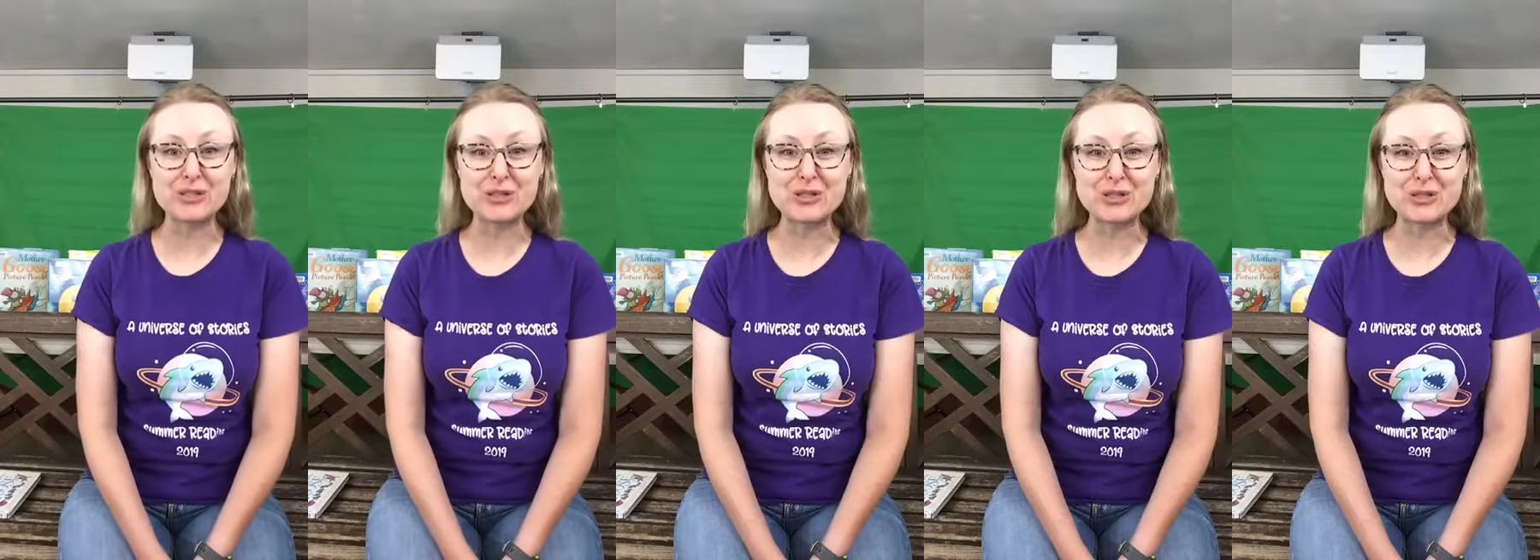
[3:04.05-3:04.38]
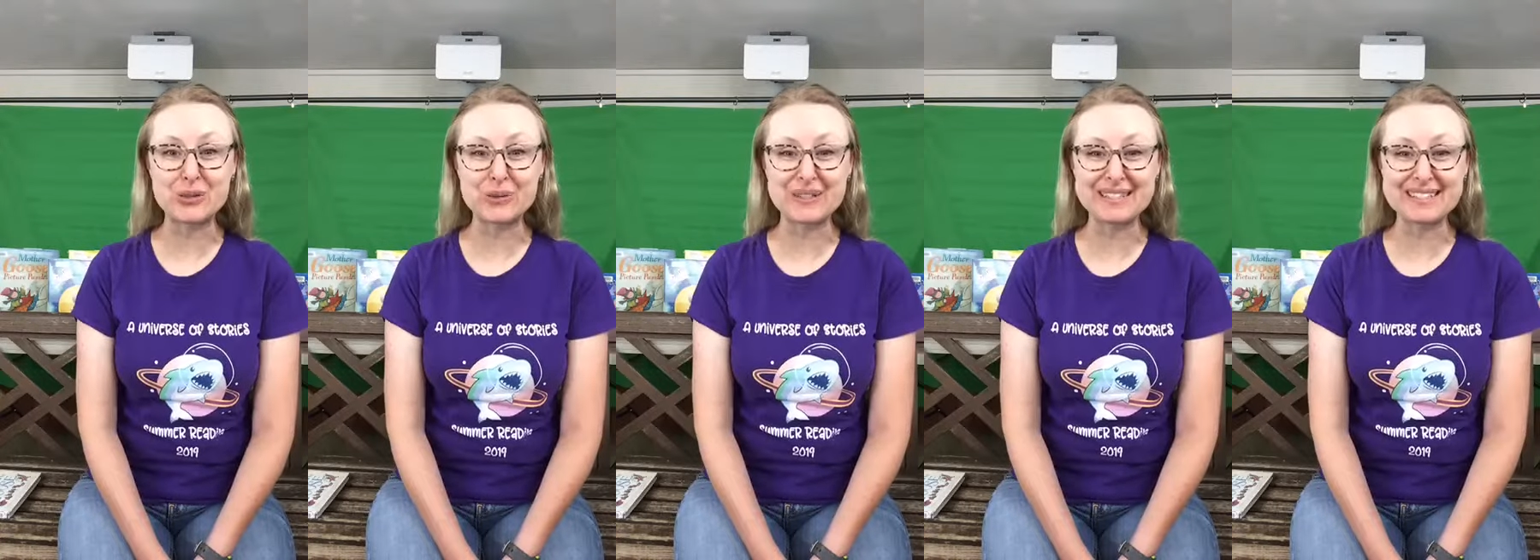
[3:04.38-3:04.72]
good
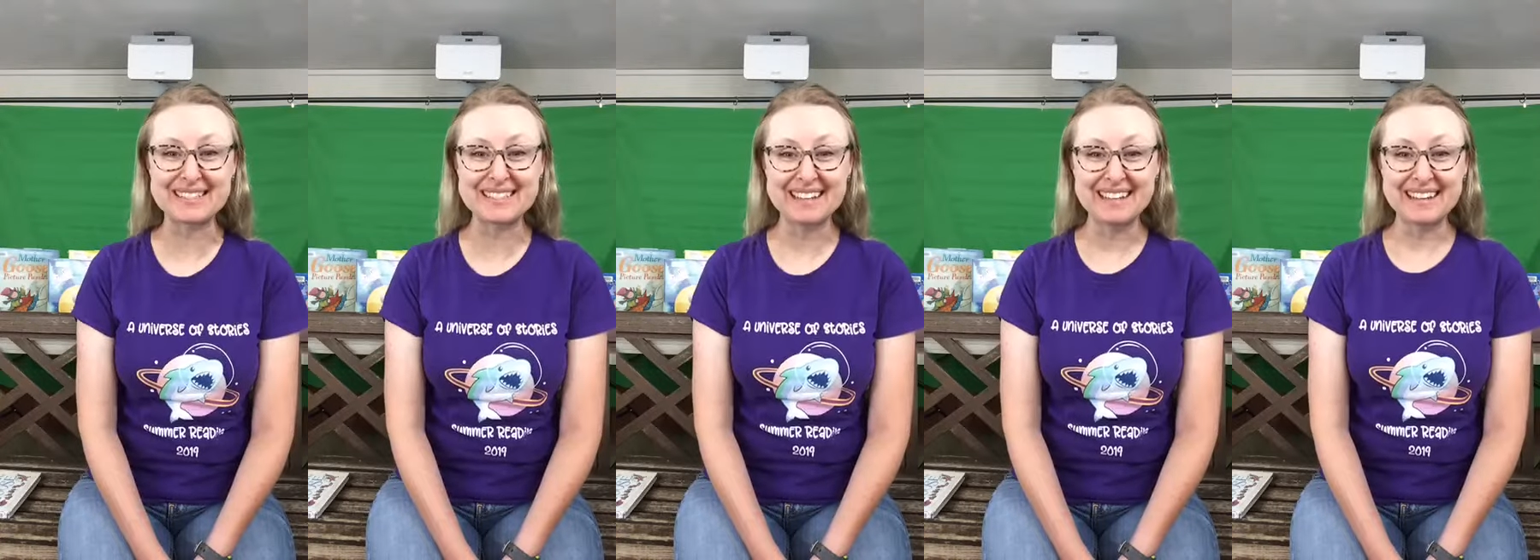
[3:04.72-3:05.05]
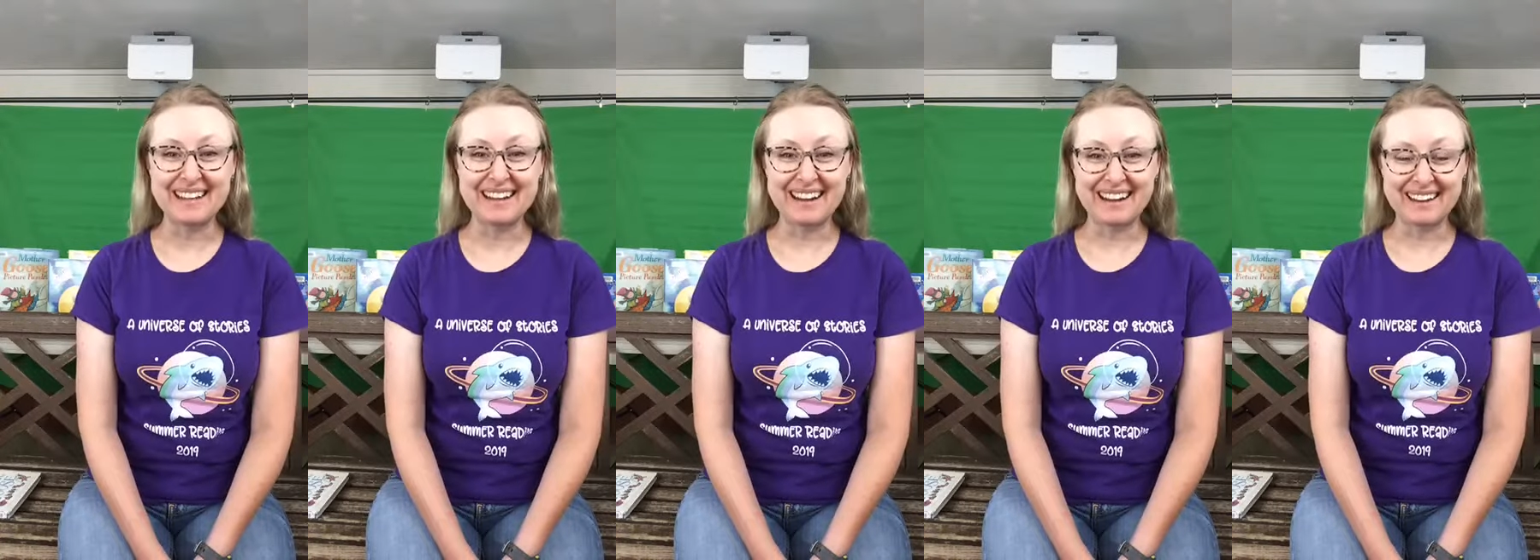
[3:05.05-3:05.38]
stories
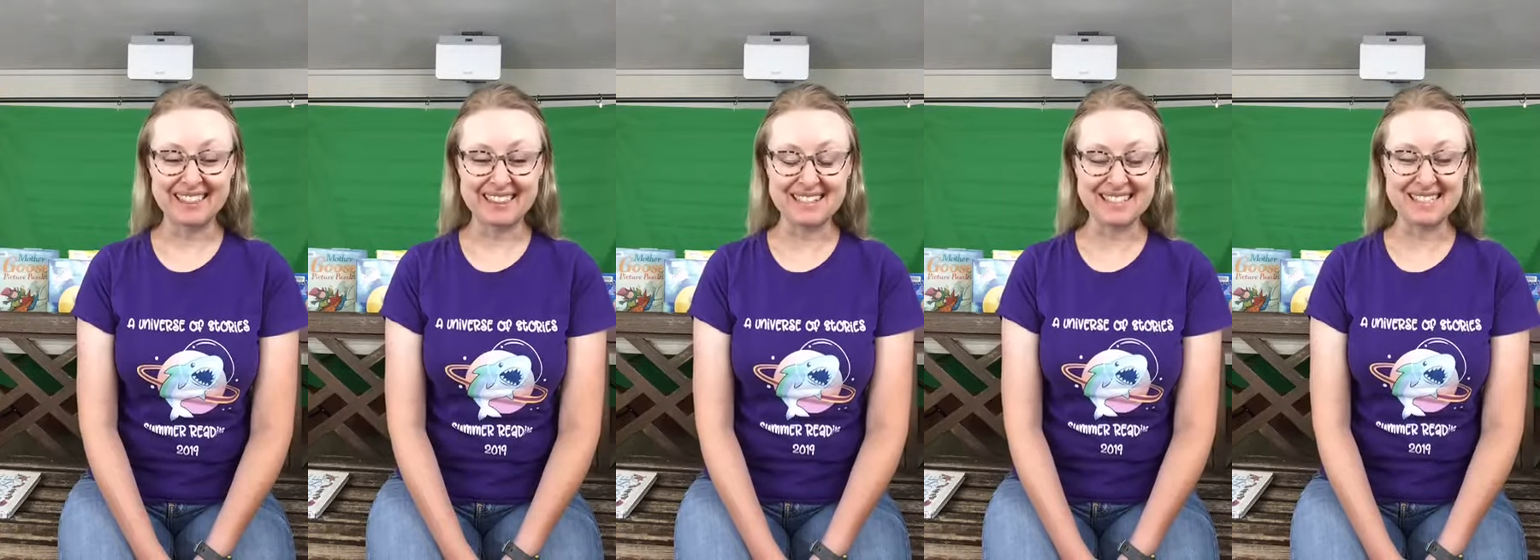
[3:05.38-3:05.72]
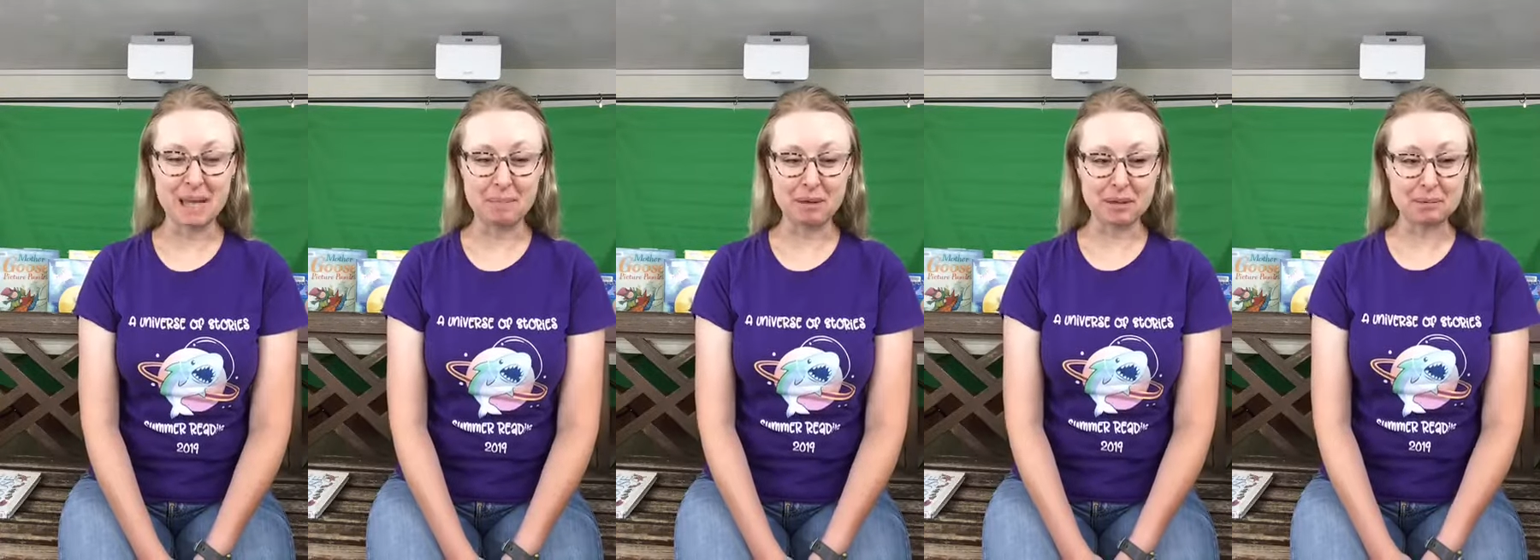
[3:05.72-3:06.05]
uh, this
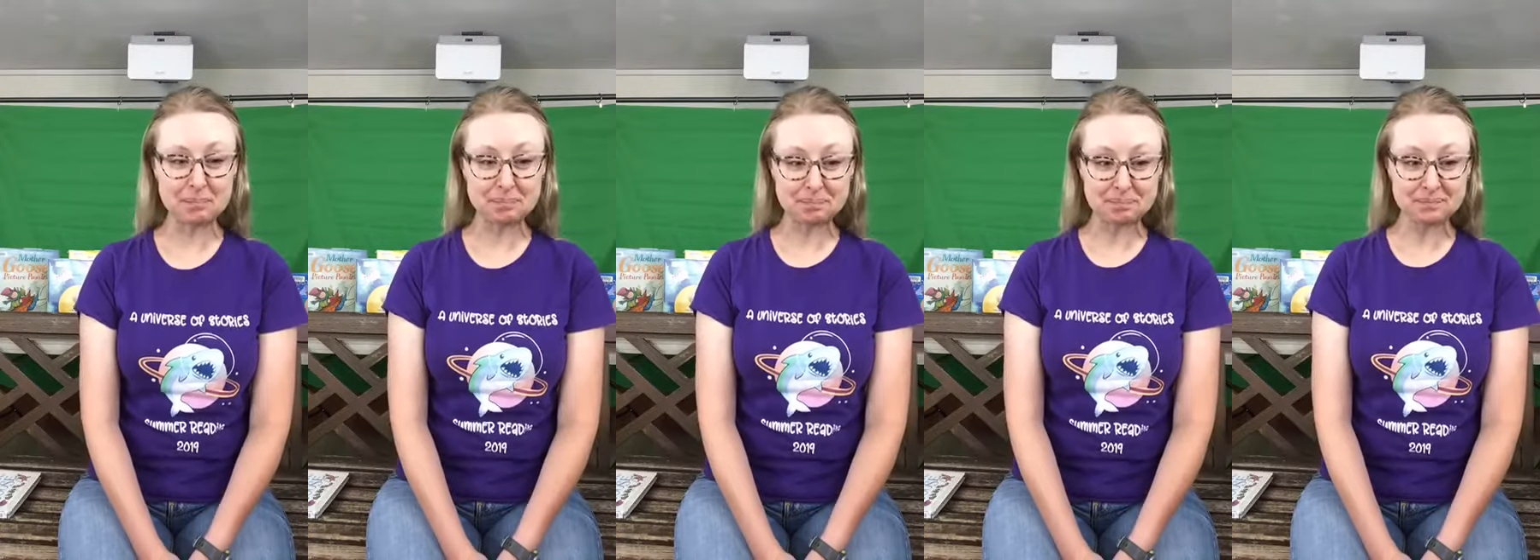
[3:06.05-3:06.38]
summer.